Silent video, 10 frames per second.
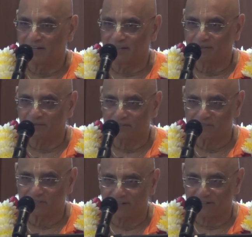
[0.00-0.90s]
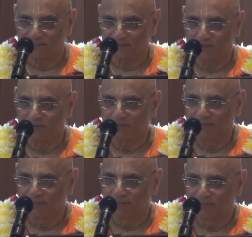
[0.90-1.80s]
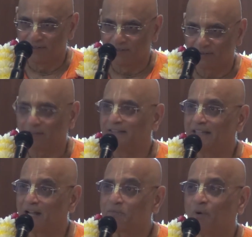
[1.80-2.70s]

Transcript: and Krishna. So at that